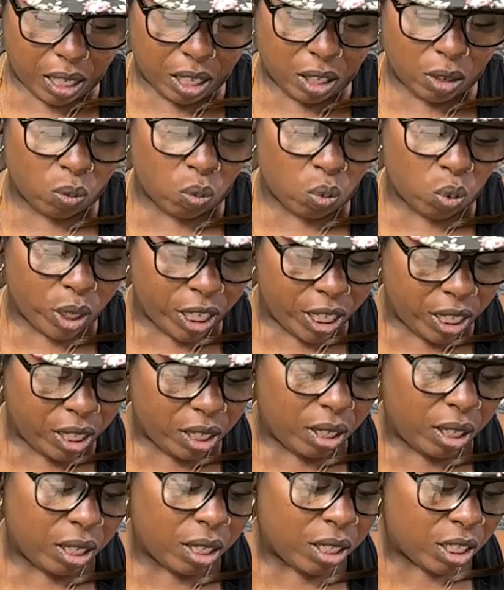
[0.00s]
and
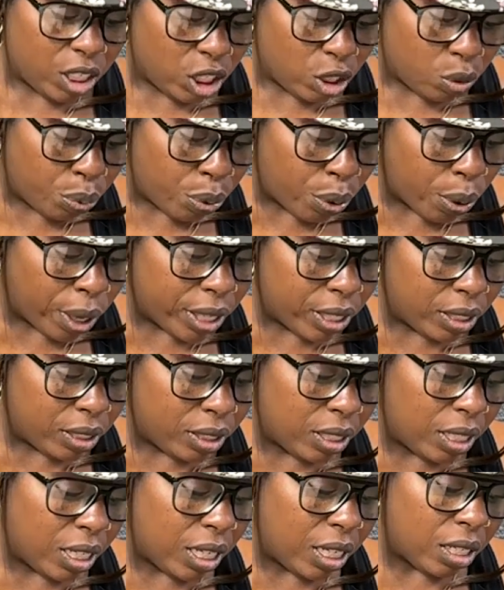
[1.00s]
when it is
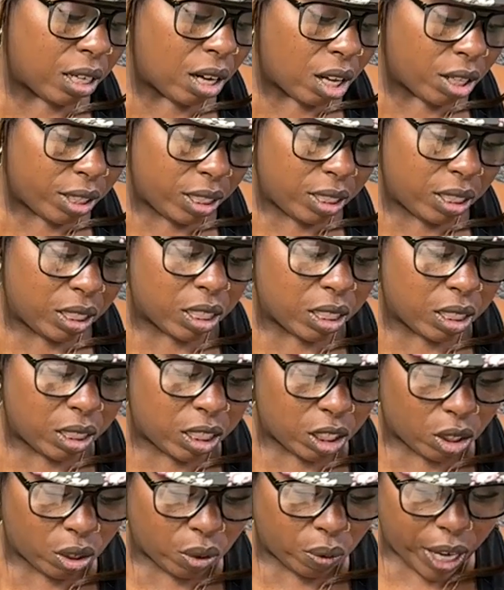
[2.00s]
important in all these
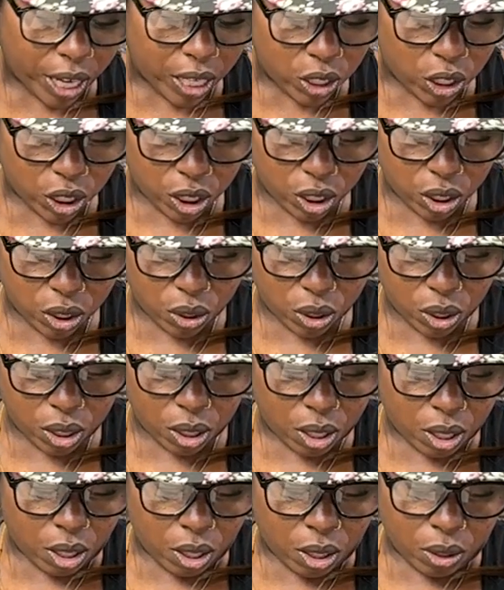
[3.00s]
considerations
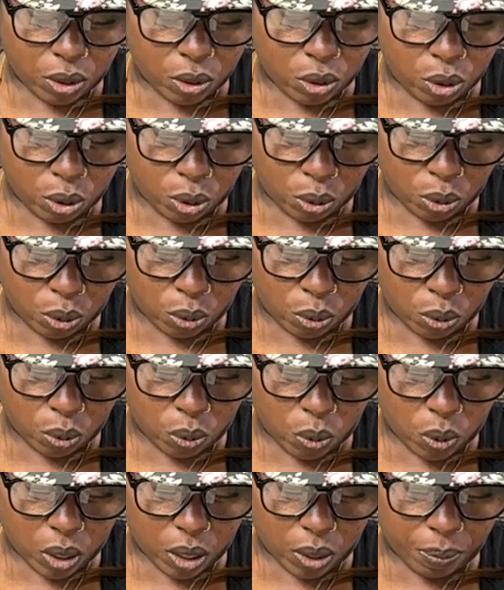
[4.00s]

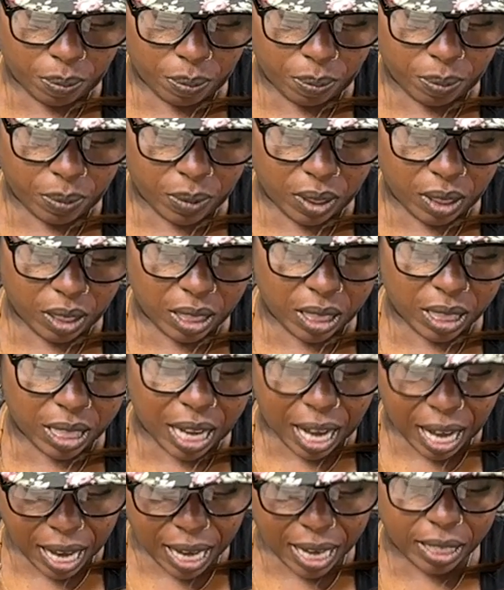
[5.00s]
to
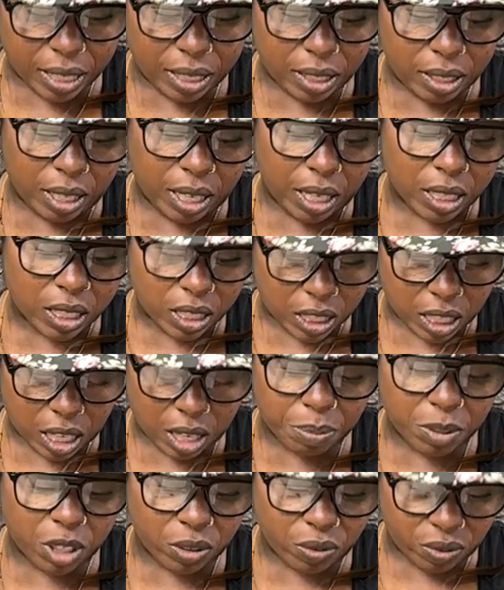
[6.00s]
not
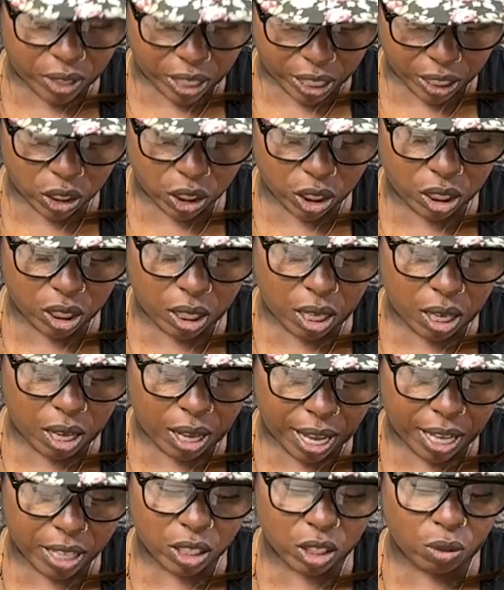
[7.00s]
accept deflection
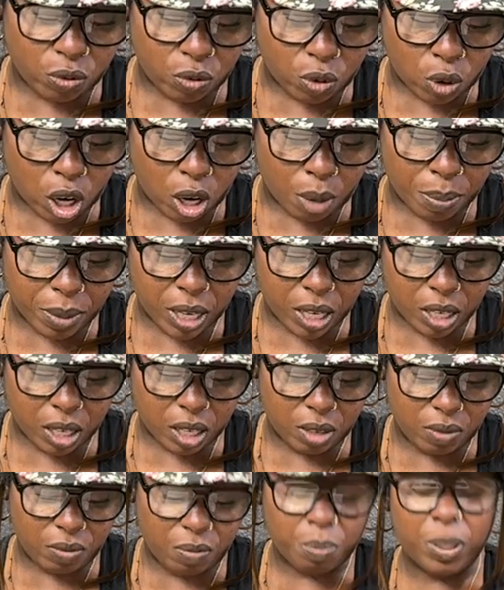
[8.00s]
as a form
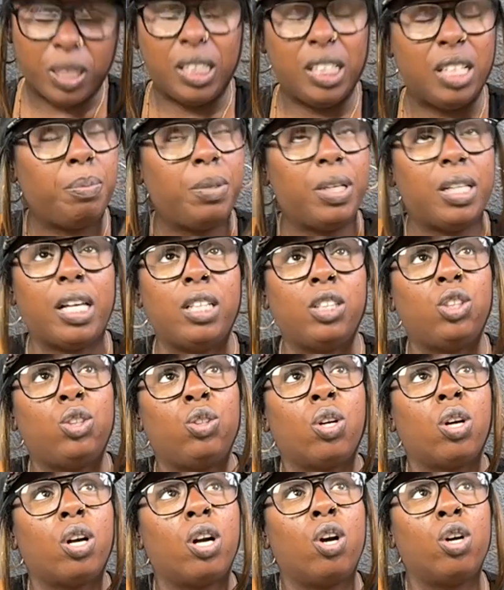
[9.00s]
of
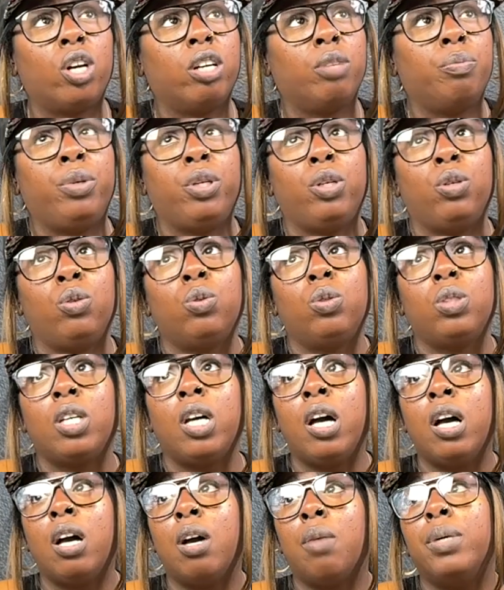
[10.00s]
manipulation or abuse,
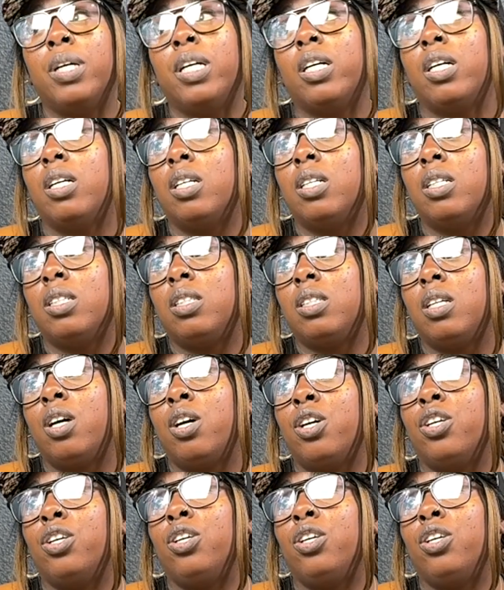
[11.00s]
because